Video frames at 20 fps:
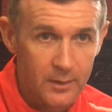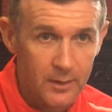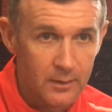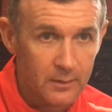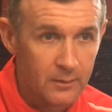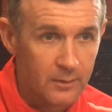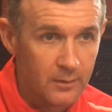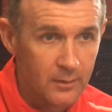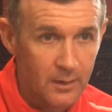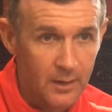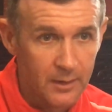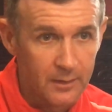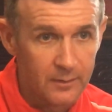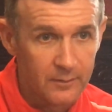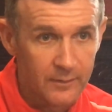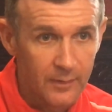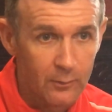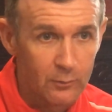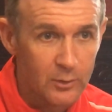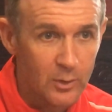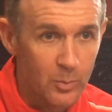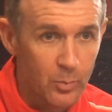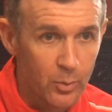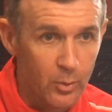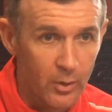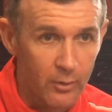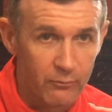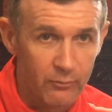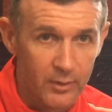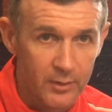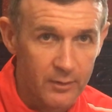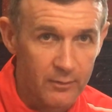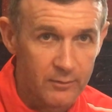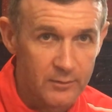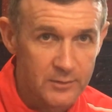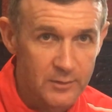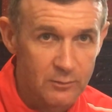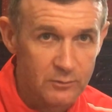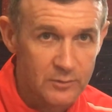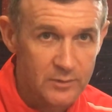and until you put a run of
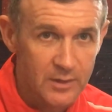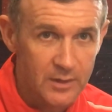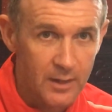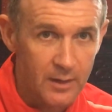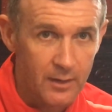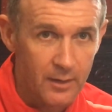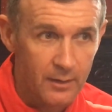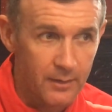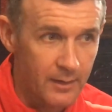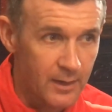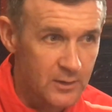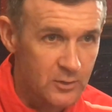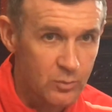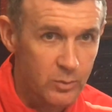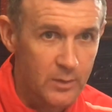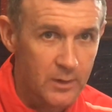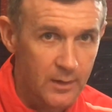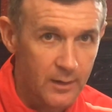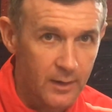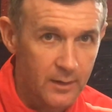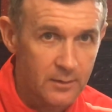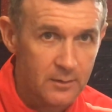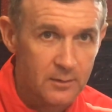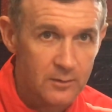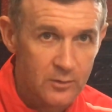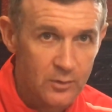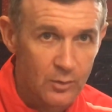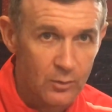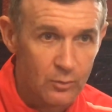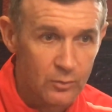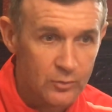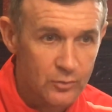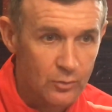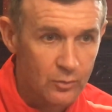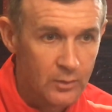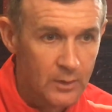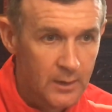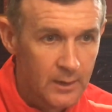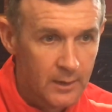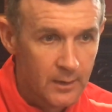results together, that's what you're in, you know. So